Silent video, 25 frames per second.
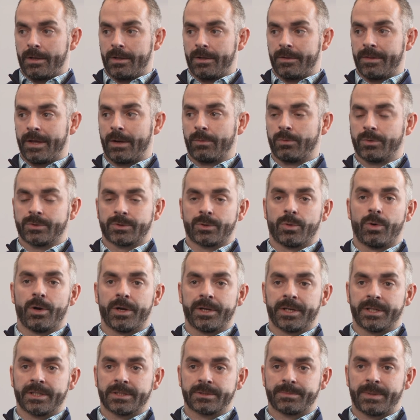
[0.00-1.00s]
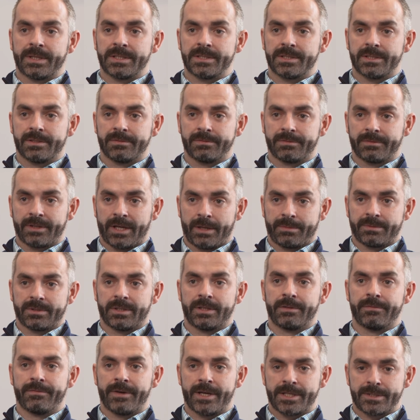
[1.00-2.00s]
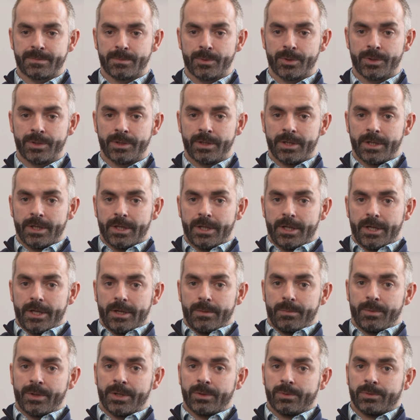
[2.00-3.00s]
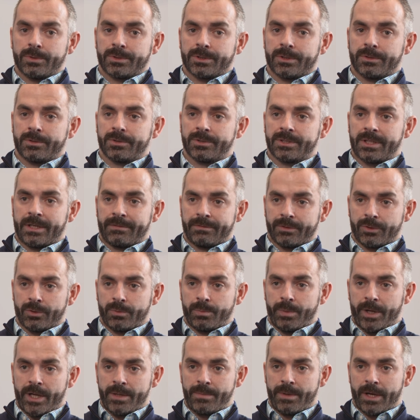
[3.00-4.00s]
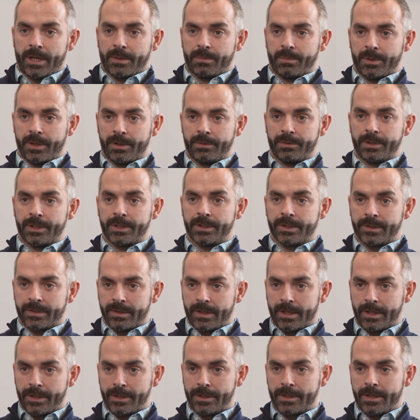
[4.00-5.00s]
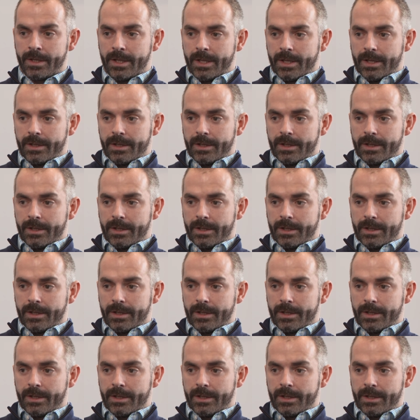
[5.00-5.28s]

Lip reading: That was quite an expensive capital investment, but it also does have a good payback period, and